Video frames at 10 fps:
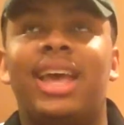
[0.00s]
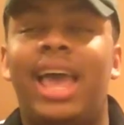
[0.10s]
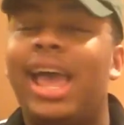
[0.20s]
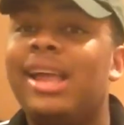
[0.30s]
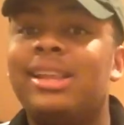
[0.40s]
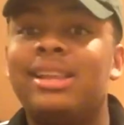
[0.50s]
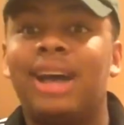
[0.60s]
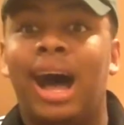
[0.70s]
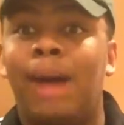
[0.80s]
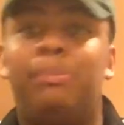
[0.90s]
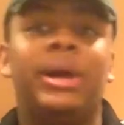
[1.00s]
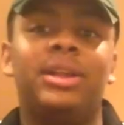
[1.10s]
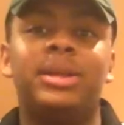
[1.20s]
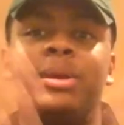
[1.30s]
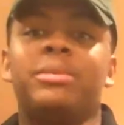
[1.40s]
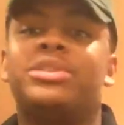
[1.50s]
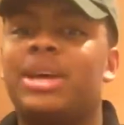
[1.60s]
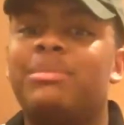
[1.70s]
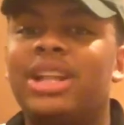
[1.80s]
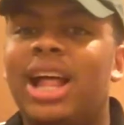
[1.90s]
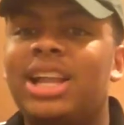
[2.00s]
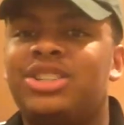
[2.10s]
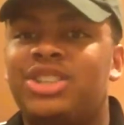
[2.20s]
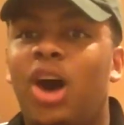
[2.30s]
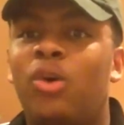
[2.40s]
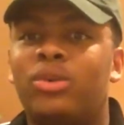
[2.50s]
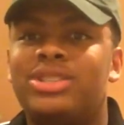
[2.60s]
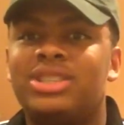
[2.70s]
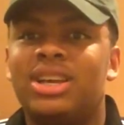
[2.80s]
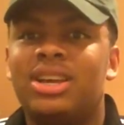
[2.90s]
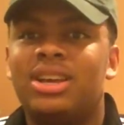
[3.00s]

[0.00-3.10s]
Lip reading: And apparently people sent me a lot of jokes.